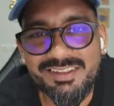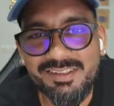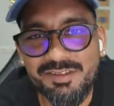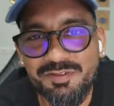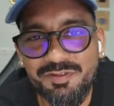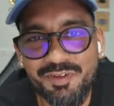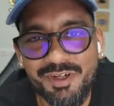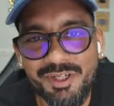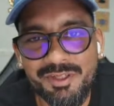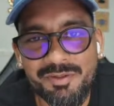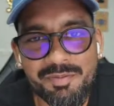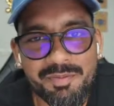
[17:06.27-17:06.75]

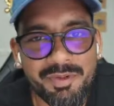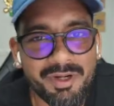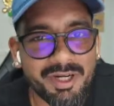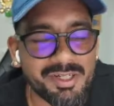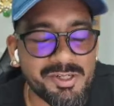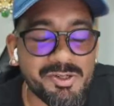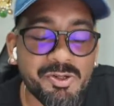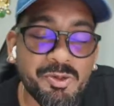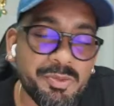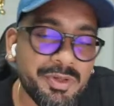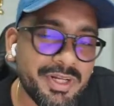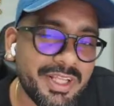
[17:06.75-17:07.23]
fun
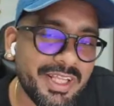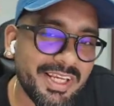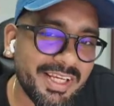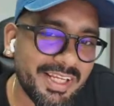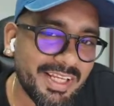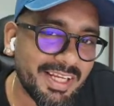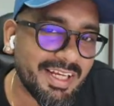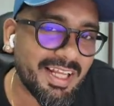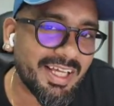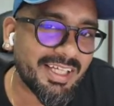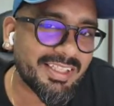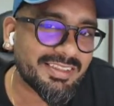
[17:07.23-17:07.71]
part. Nobody
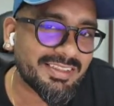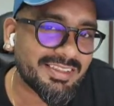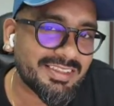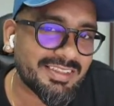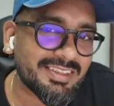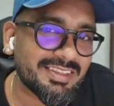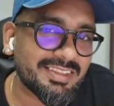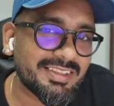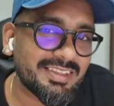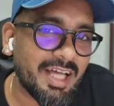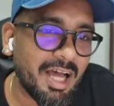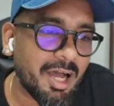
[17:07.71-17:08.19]

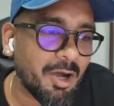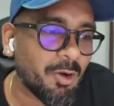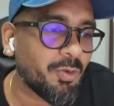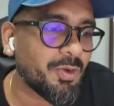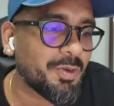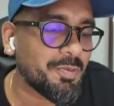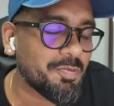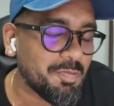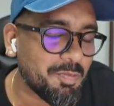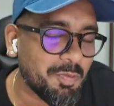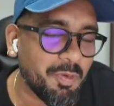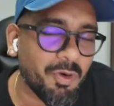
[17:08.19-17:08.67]
realizes how
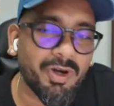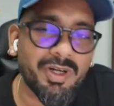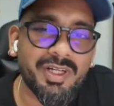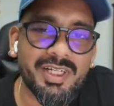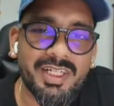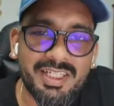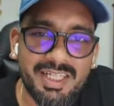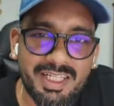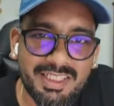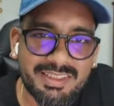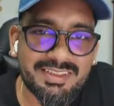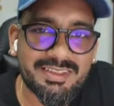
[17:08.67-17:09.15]

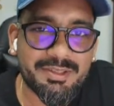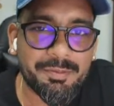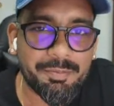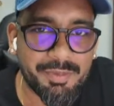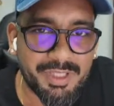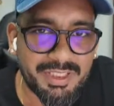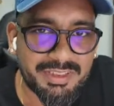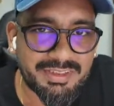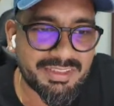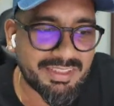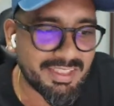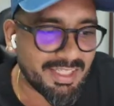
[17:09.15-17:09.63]
important
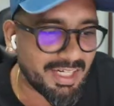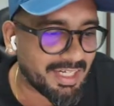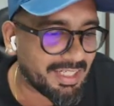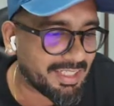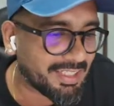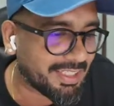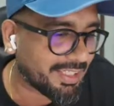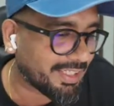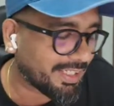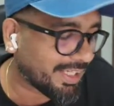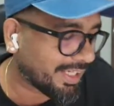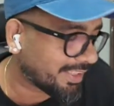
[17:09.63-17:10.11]
acceptance
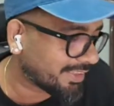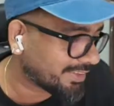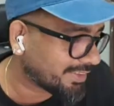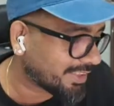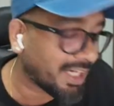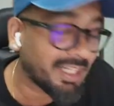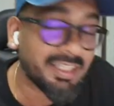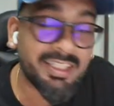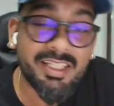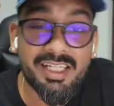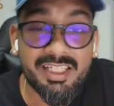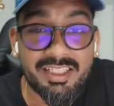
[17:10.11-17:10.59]
criteria is
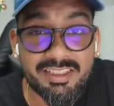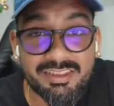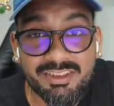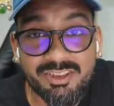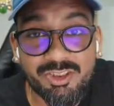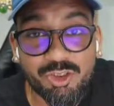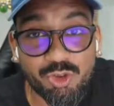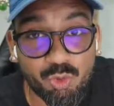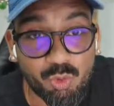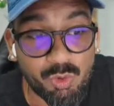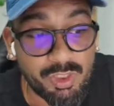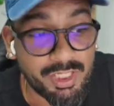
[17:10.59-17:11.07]
until it's
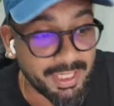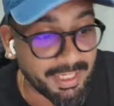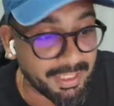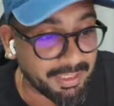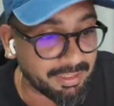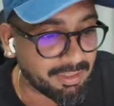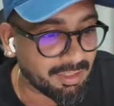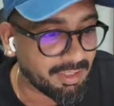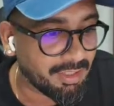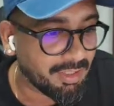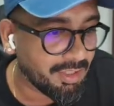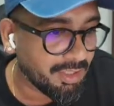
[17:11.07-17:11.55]
too late.
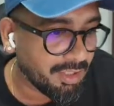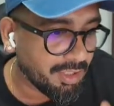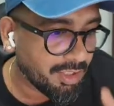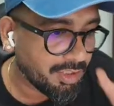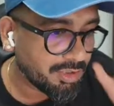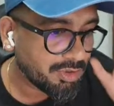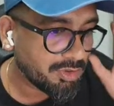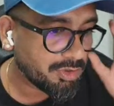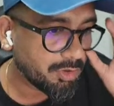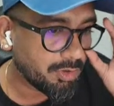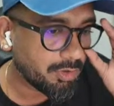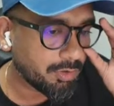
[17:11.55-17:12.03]

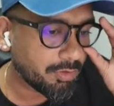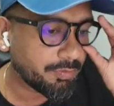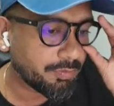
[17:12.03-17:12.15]
So